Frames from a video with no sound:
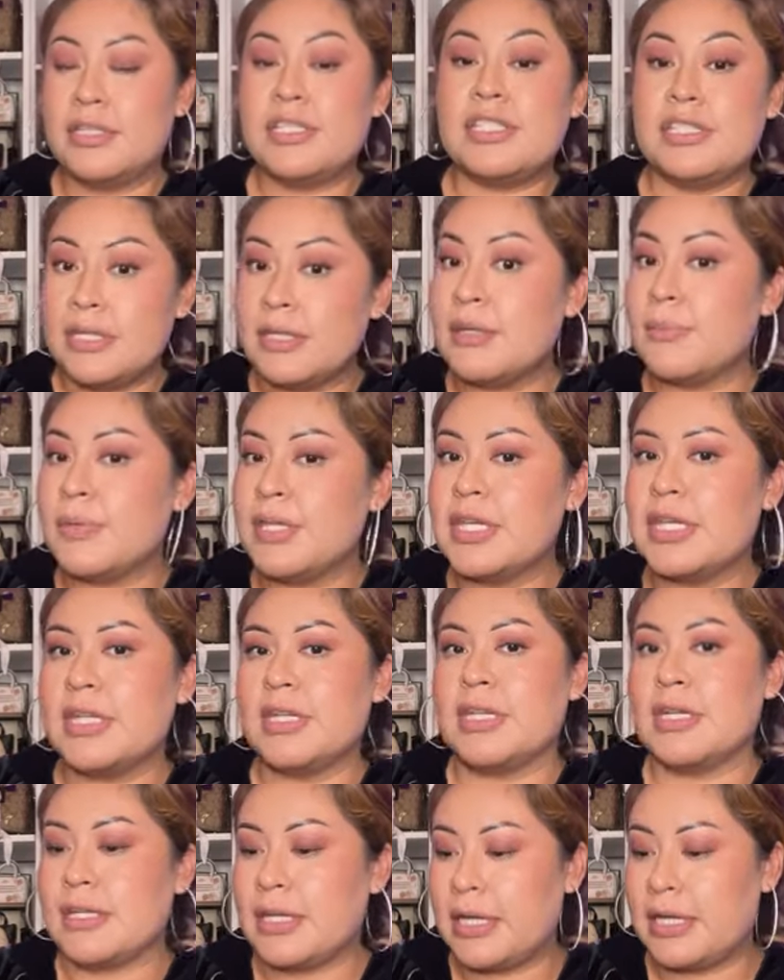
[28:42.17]
see the
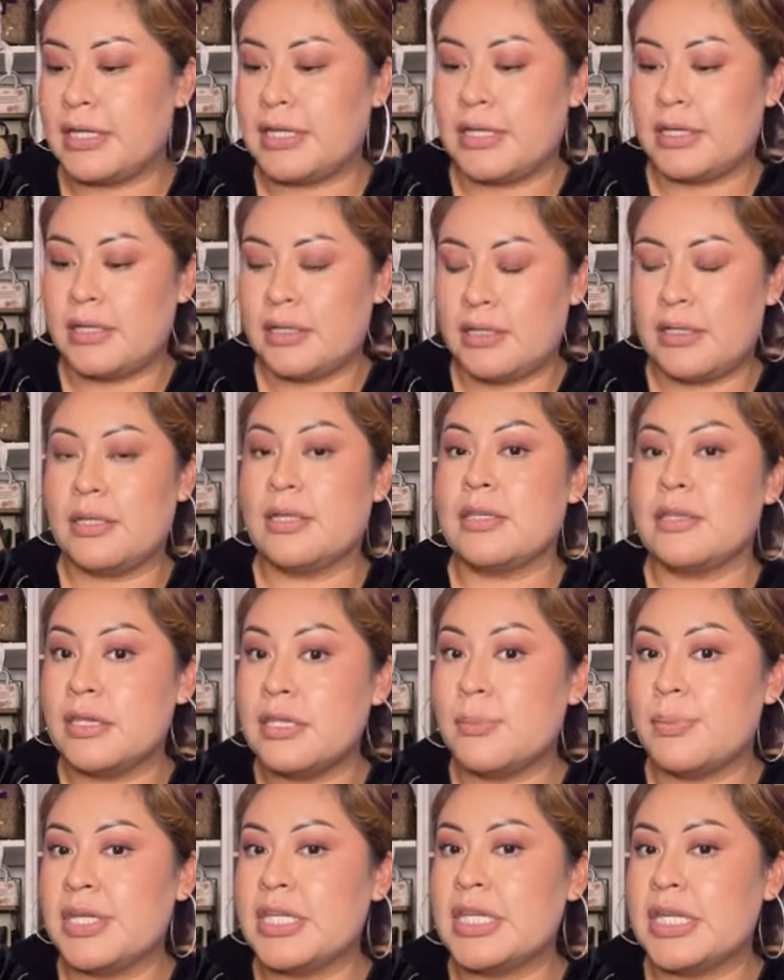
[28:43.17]
beginning like
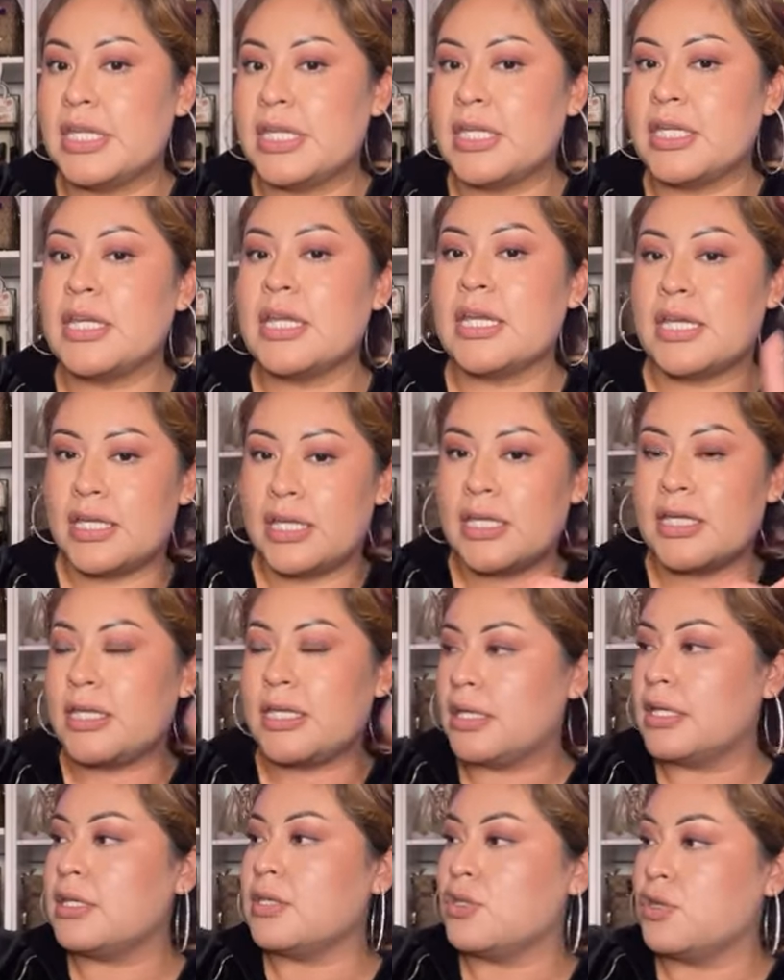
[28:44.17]
the beginning
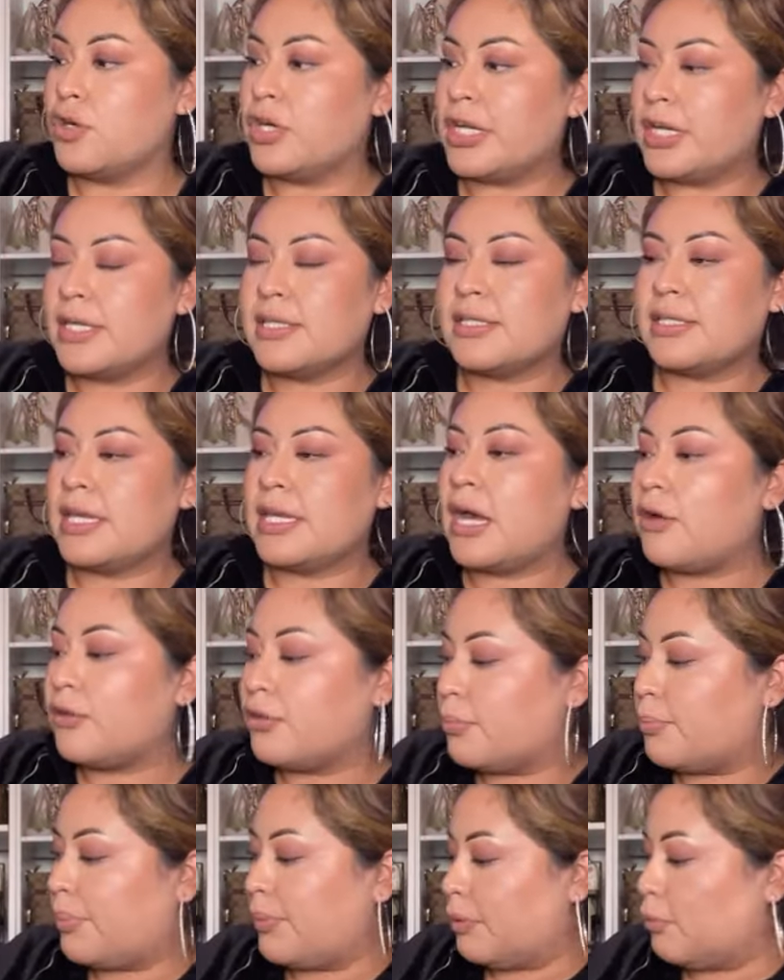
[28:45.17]
you're gonna see how
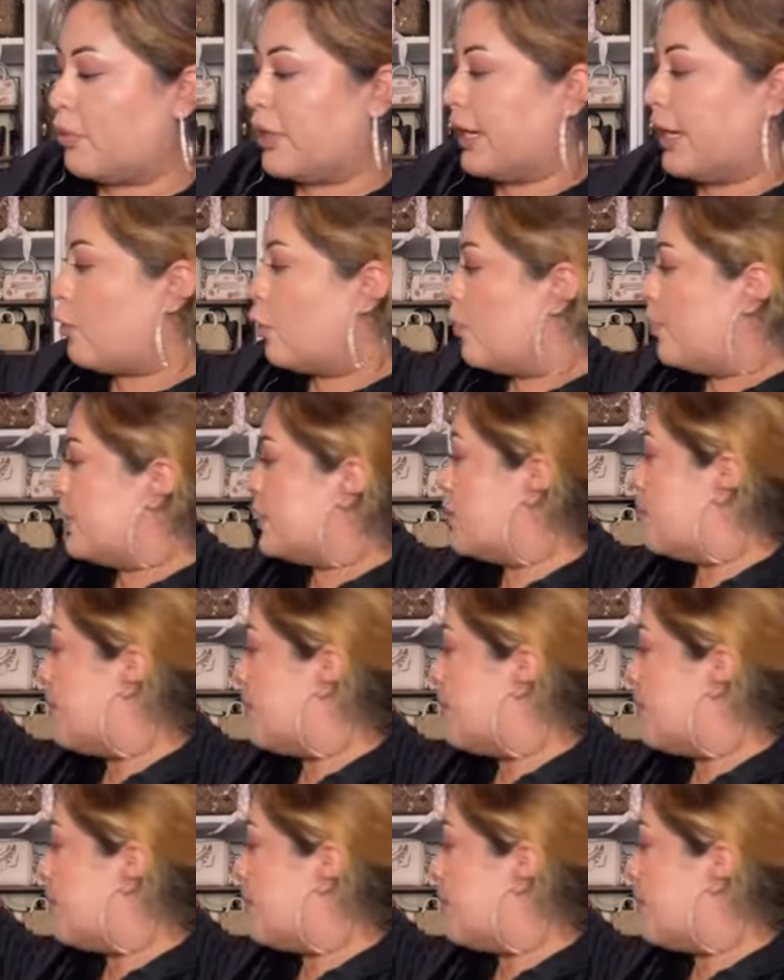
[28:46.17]
the when i open the